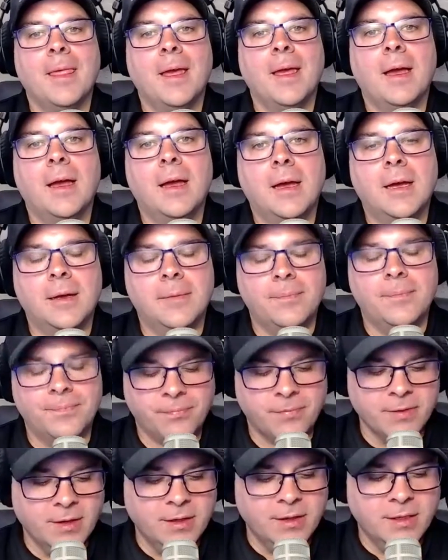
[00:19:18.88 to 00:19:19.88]

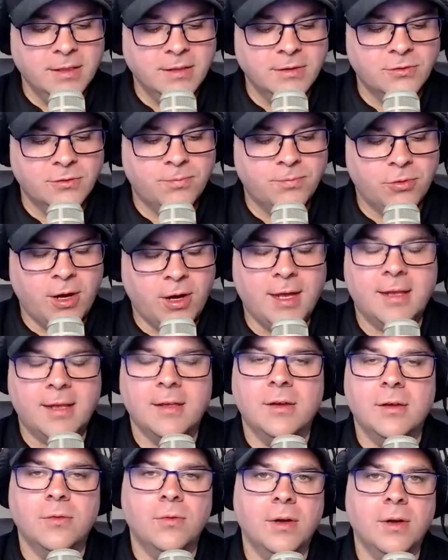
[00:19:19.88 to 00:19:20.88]
Brock,
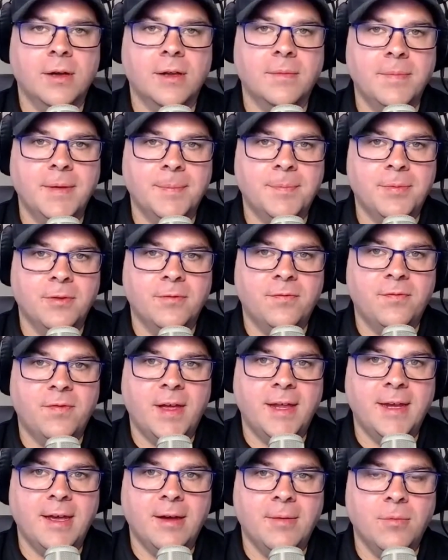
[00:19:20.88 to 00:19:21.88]
where can people
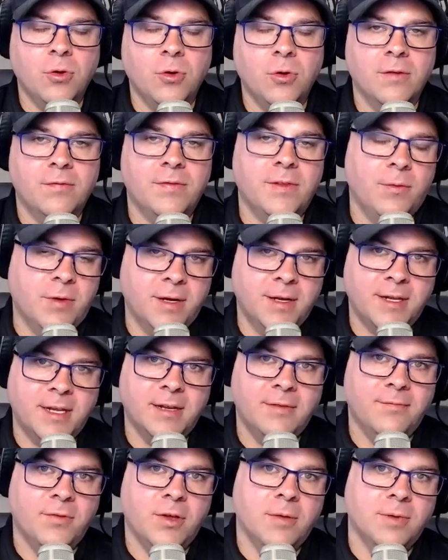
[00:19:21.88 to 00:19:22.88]
find out more if they want to
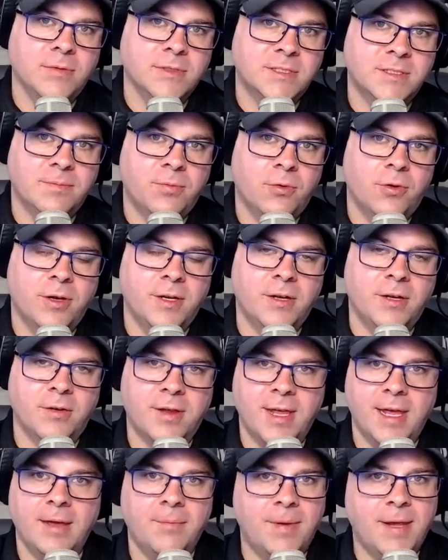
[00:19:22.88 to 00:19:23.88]
get involved with supporting your
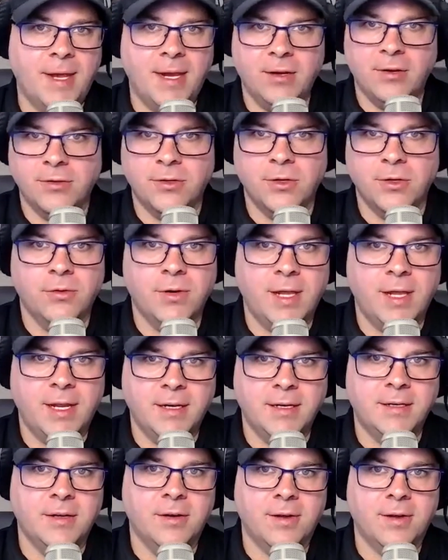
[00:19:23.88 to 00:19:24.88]
campaign or
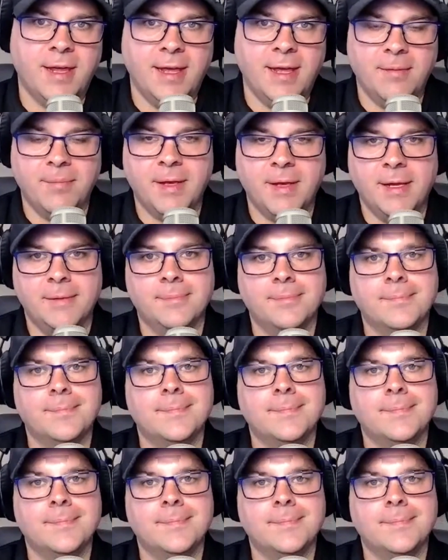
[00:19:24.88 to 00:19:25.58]
donating to your campaign?